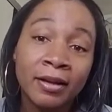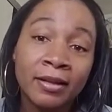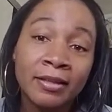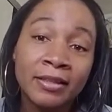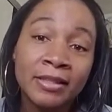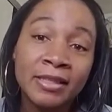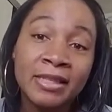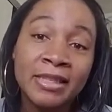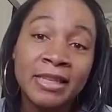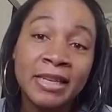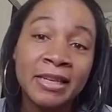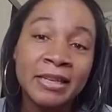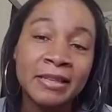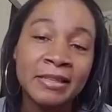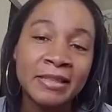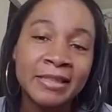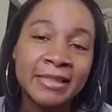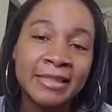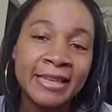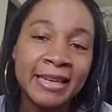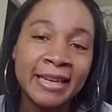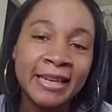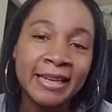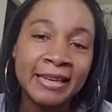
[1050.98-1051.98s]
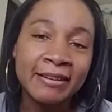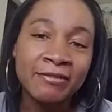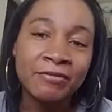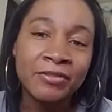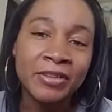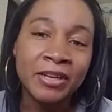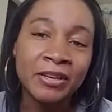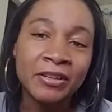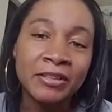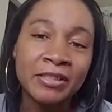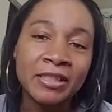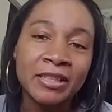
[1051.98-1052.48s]
seeing if
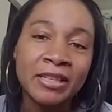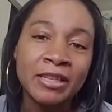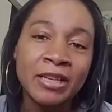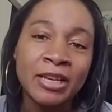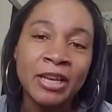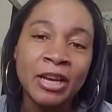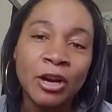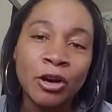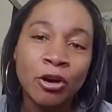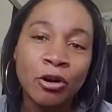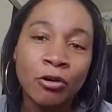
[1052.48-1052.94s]
there's any